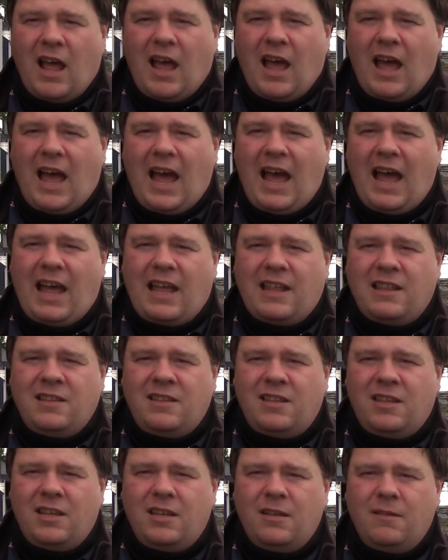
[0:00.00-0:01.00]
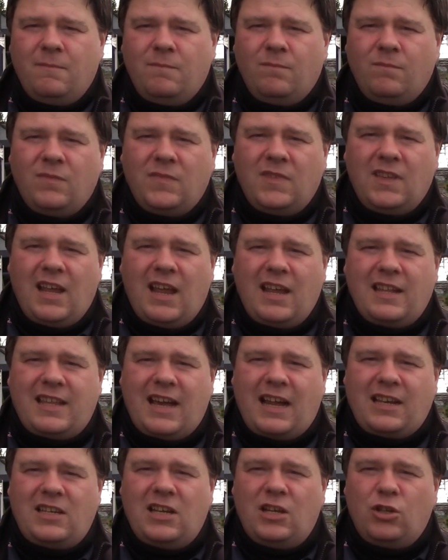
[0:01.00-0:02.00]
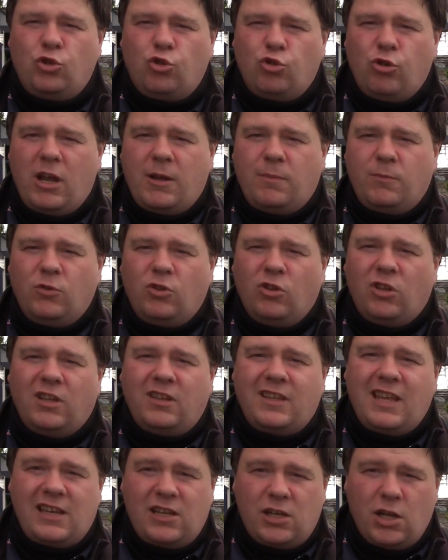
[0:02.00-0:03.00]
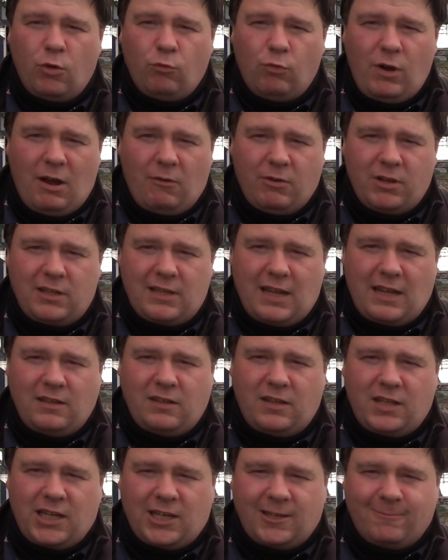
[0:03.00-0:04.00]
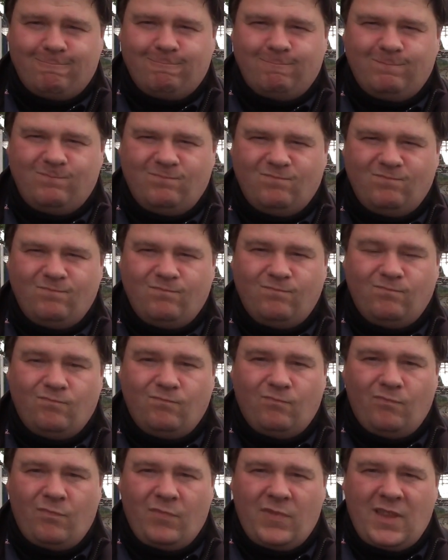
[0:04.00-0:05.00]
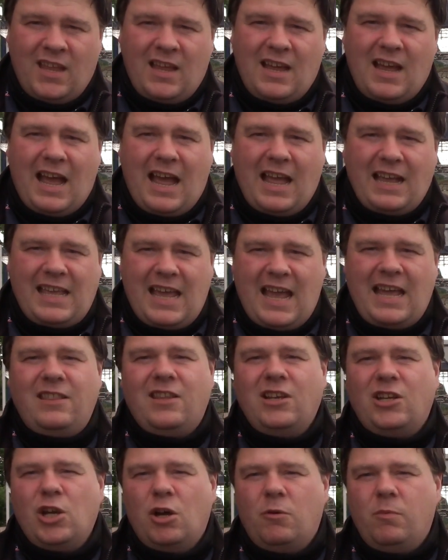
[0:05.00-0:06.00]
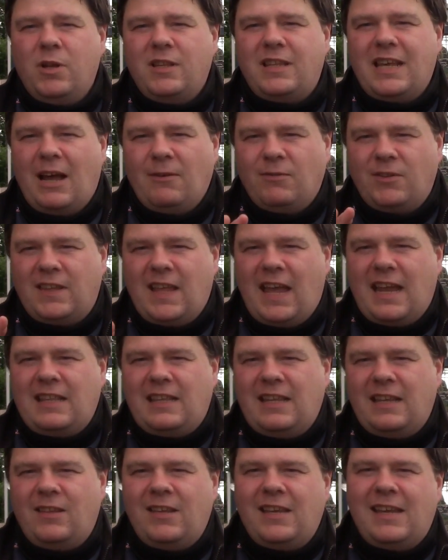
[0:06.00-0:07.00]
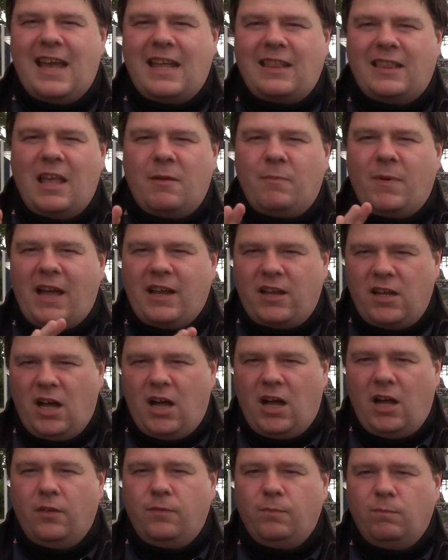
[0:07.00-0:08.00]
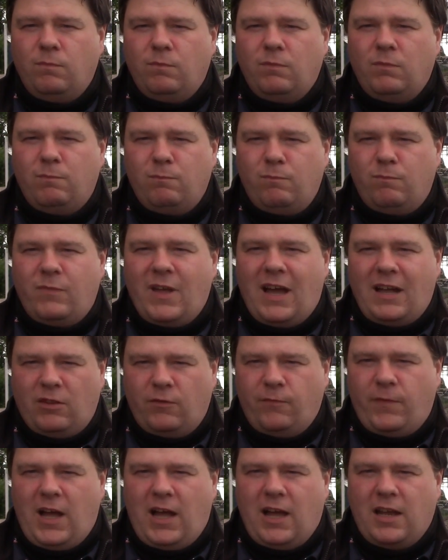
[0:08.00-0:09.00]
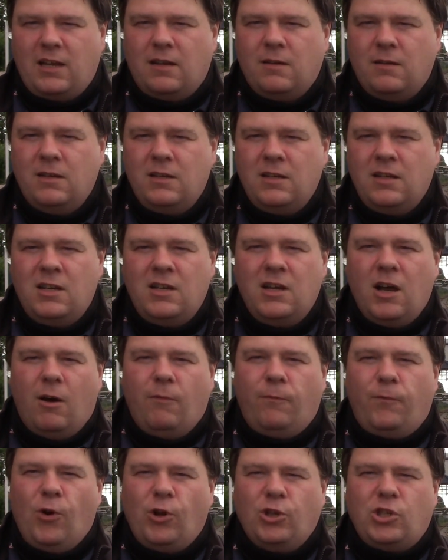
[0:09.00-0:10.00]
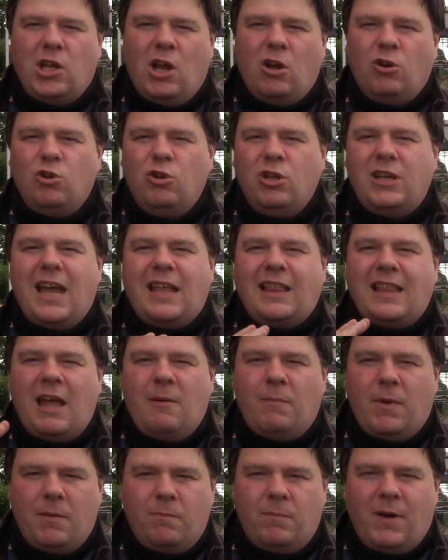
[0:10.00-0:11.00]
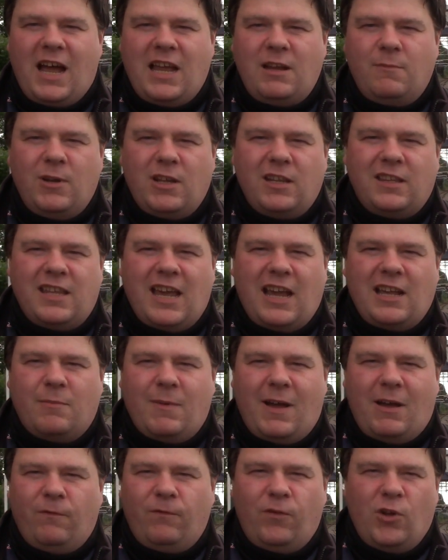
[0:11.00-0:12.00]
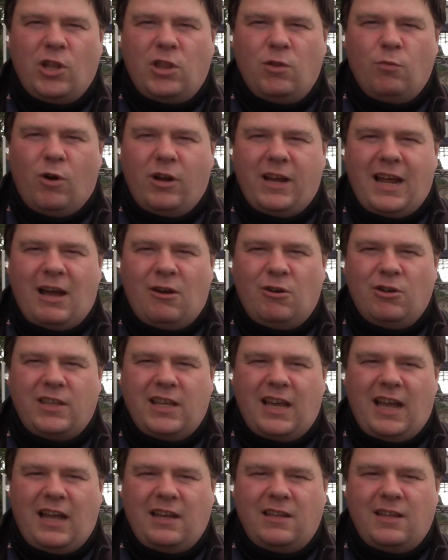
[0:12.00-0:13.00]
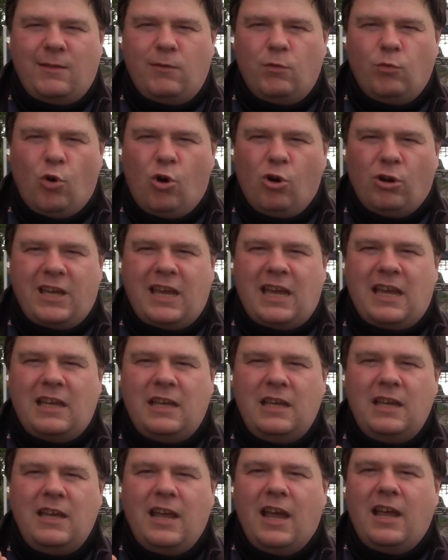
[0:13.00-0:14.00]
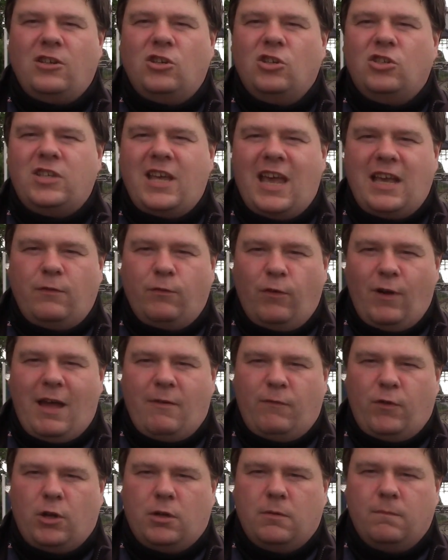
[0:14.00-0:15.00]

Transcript: And it's actually a trip to the Didcot Railway Centre. Again, the government have stated if you get there by car, that's fine. Unfortunately, I couldn't get there by bike because it takes about 31 hours, and if you walk it, it just takes forever.